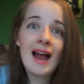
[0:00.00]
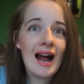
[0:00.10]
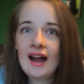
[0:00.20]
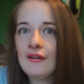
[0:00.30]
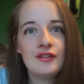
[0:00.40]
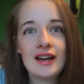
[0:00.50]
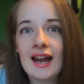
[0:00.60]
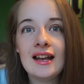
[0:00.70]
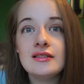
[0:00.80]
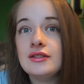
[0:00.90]
I have
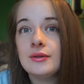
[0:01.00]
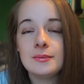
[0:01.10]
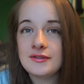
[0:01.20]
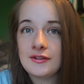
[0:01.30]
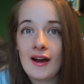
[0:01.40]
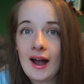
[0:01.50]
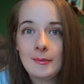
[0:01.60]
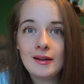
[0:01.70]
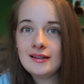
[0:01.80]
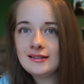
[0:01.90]
gained
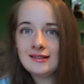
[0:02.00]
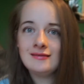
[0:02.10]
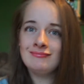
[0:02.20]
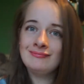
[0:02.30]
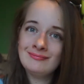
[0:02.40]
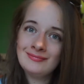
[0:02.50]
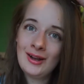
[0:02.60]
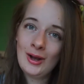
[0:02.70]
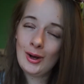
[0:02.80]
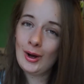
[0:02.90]
subscribers
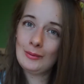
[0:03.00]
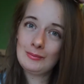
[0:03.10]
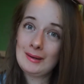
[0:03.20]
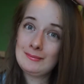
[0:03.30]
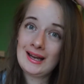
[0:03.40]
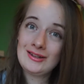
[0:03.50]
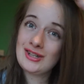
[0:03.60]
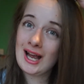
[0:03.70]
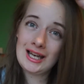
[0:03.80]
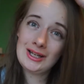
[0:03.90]
on my main
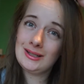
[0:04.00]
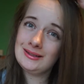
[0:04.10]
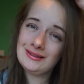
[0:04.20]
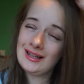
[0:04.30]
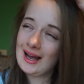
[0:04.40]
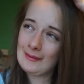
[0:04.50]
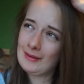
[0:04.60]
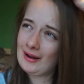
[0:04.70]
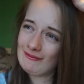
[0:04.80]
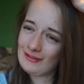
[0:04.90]
channel and
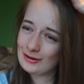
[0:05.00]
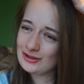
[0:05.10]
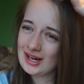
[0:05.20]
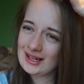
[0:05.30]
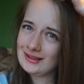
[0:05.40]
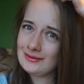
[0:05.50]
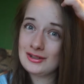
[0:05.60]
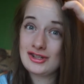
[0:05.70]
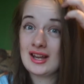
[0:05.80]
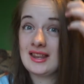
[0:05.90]
my vlog channel,
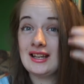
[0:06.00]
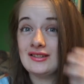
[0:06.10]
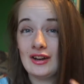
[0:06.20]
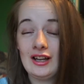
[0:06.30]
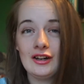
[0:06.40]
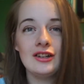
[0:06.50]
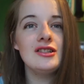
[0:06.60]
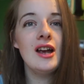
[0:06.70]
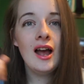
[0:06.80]
which I think is really good.